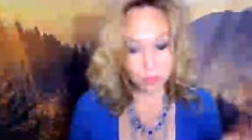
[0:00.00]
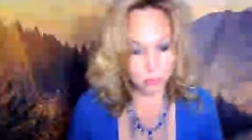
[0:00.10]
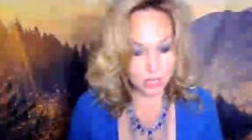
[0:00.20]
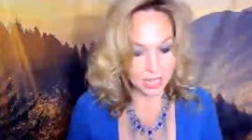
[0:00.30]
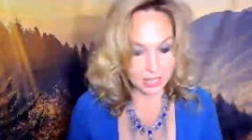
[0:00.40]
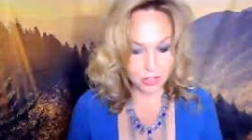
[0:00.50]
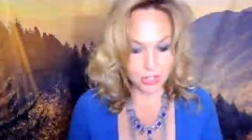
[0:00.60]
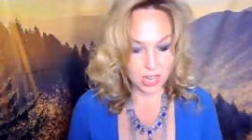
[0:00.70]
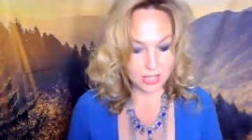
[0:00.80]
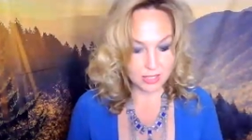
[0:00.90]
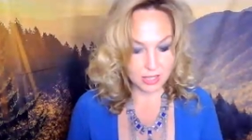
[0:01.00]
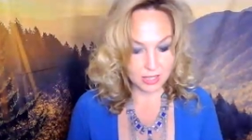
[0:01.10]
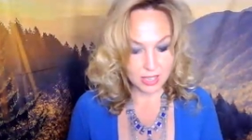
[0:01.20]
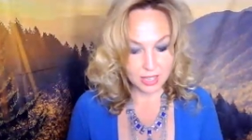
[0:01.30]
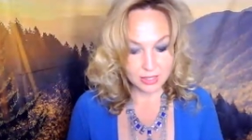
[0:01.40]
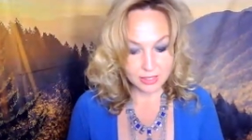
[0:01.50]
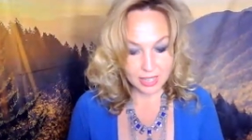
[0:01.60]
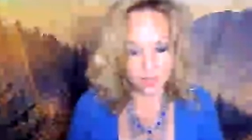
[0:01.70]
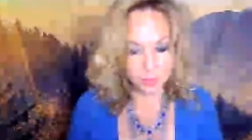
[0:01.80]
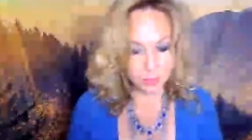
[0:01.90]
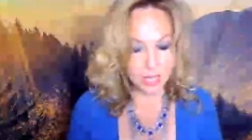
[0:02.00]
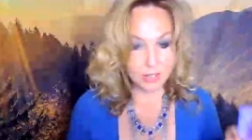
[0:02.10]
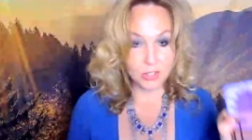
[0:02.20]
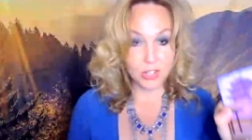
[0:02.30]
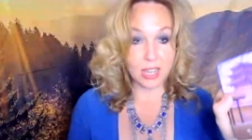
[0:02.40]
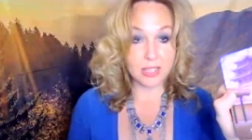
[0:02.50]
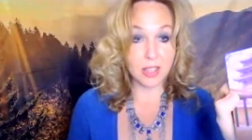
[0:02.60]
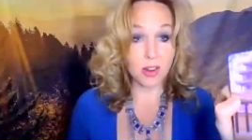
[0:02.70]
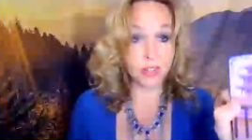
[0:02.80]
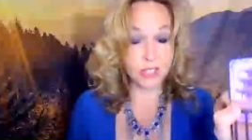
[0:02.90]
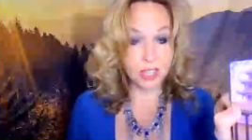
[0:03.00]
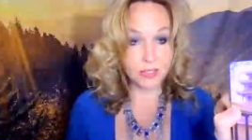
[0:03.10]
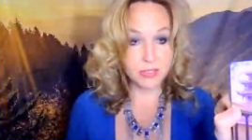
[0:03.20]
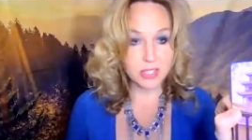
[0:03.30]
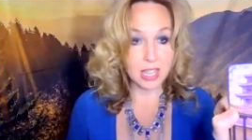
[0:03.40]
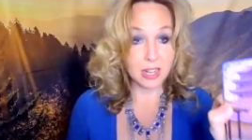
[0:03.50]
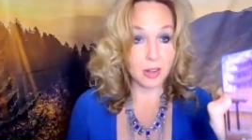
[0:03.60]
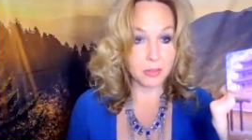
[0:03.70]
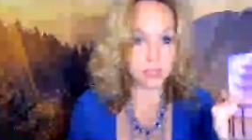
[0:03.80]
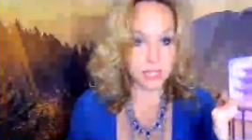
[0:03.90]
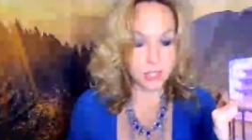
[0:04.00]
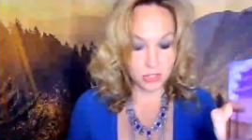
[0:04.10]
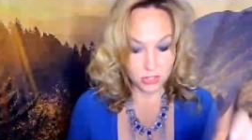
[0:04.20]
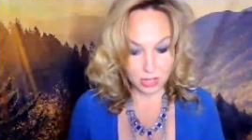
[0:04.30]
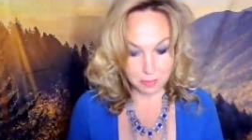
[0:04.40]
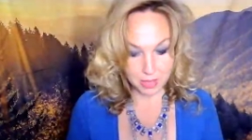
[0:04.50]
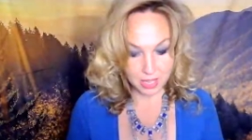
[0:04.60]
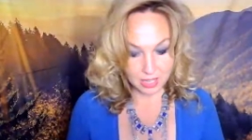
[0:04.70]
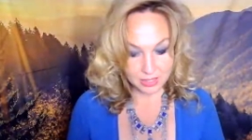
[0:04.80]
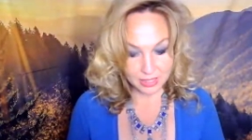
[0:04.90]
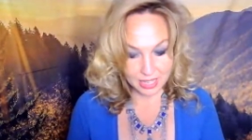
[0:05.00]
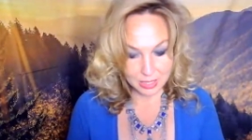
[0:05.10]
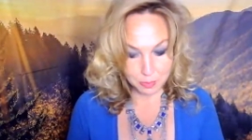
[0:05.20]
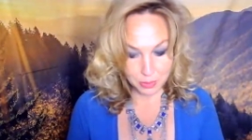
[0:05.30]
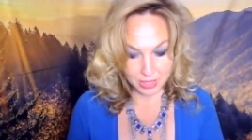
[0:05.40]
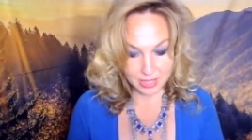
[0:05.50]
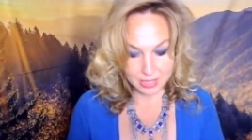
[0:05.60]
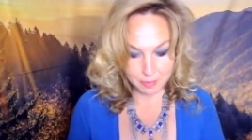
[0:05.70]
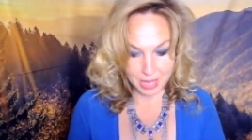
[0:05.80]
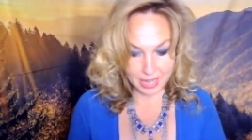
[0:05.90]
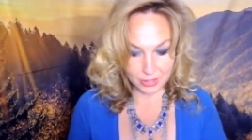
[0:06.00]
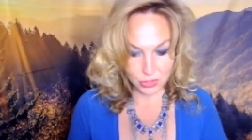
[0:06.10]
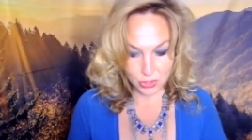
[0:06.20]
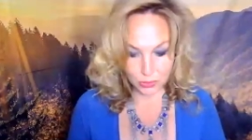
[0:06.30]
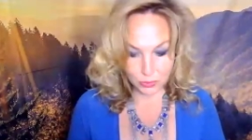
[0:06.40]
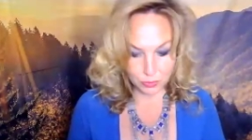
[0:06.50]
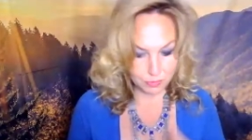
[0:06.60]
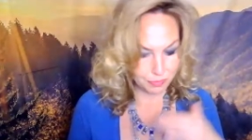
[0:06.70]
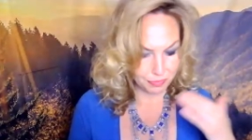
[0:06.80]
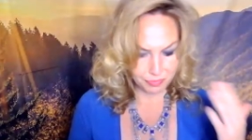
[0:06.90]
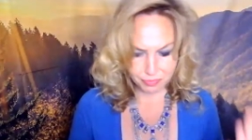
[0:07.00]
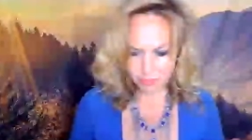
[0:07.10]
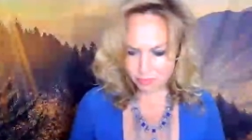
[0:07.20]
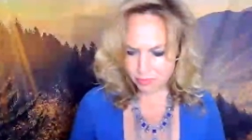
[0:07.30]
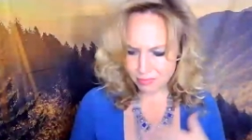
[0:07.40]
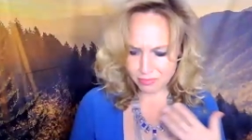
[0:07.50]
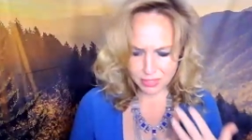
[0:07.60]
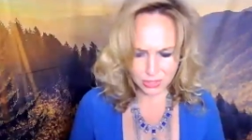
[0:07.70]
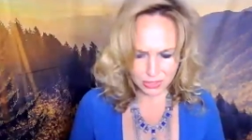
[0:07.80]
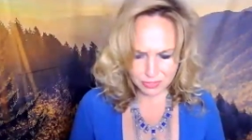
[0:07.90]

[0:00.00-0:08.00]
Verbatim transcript: Re energizing. Let's re energize ourselves and our relationship. Let's bring this back to good